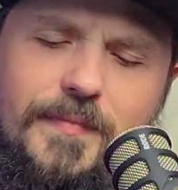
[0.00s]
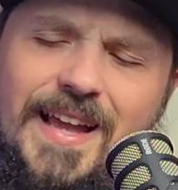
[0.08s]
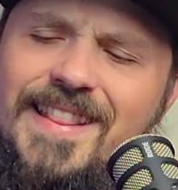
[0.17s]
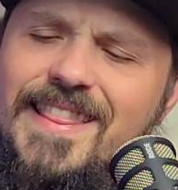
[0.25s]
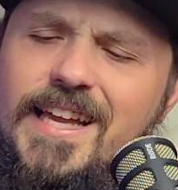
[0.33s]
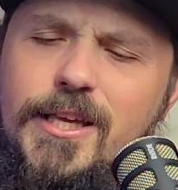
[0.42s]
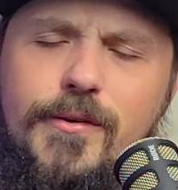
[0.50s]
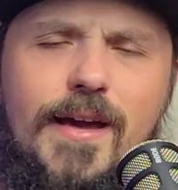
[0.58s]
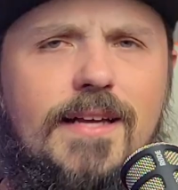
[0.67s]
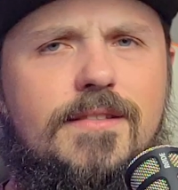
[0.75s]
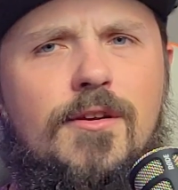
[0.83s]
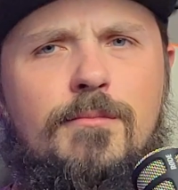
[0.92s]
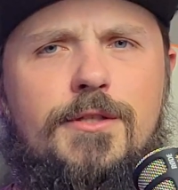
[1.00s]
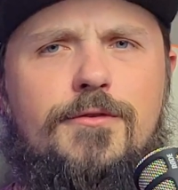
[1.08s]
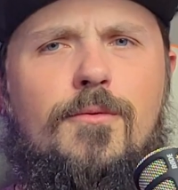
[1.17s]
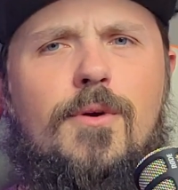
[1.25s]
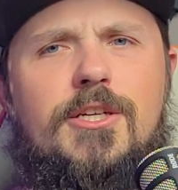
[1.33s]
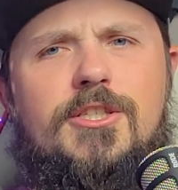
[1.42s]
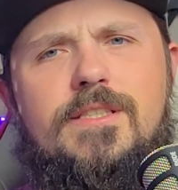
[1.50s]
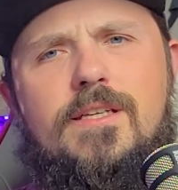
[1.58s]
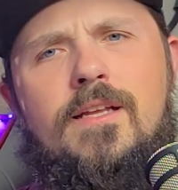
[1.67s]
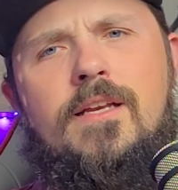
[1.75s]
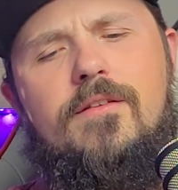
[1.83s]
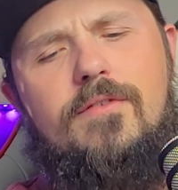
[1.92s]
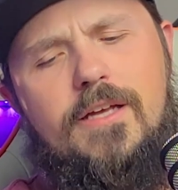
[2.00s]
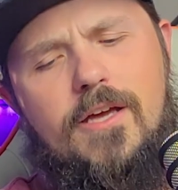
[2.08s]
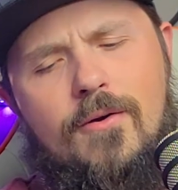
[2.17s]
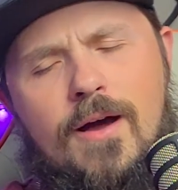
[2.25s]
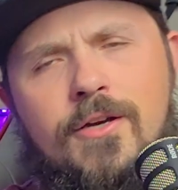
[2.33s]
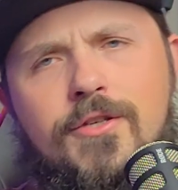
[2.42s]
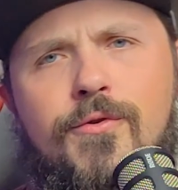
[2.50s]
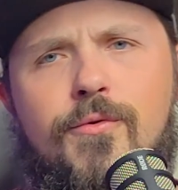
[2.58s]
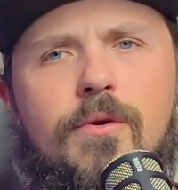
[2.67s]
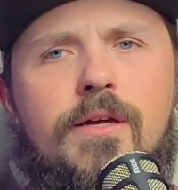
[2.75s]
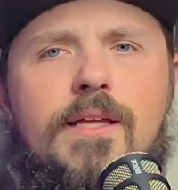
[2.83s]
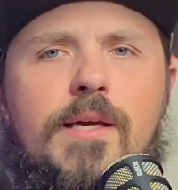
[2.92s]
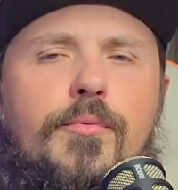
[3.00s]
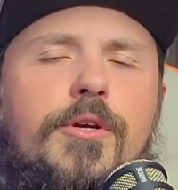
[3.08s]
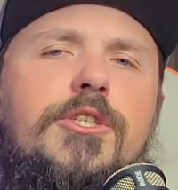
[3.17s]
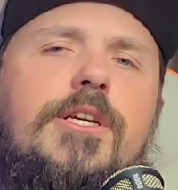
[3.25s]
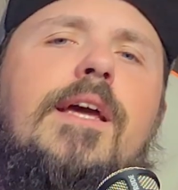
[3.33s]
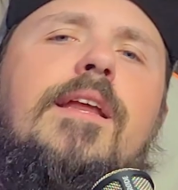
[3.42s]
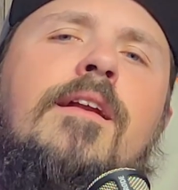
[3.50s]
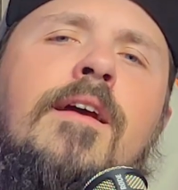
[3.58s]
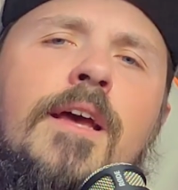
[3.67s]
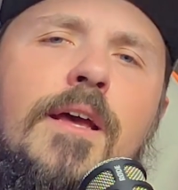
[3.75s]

And thank you guys so much for watching to the end of the video. I do really appreciate it.